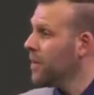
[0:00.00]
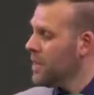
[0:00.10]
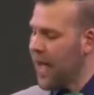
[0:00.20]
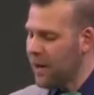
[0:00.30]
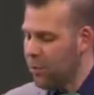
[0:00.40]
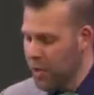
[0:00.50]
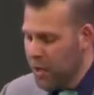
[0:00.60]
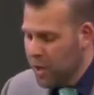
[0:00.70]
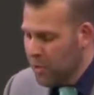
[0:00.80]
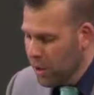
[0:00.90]
Yet with
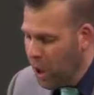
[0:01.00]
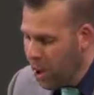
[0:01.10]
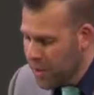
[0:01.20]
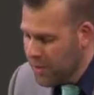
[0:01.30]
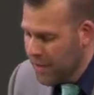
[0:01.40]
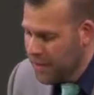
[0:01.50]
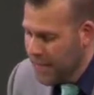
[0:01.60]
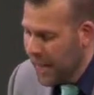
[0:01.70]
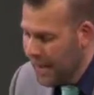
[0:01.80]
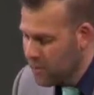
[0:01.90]
the Lord,
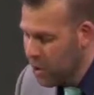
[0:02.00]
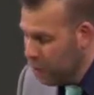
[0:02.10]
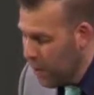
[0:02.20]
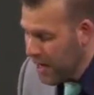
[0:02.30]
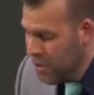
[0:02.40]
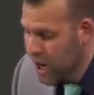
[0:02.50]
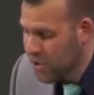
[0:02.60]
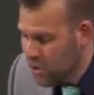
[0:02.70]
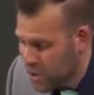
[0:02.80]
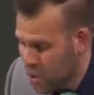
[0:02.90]
sometimes we
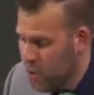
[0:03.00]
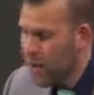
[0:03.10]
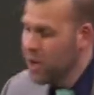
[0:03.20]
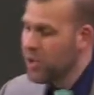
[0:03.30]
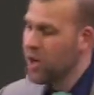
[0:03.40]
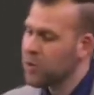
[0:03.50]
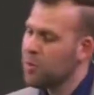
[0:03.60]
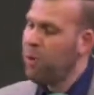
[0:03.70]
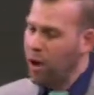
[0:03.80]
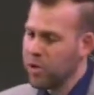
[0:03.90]
just do just
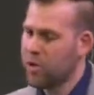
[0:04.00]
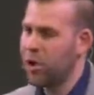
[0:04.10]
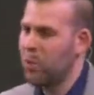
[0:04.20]
partial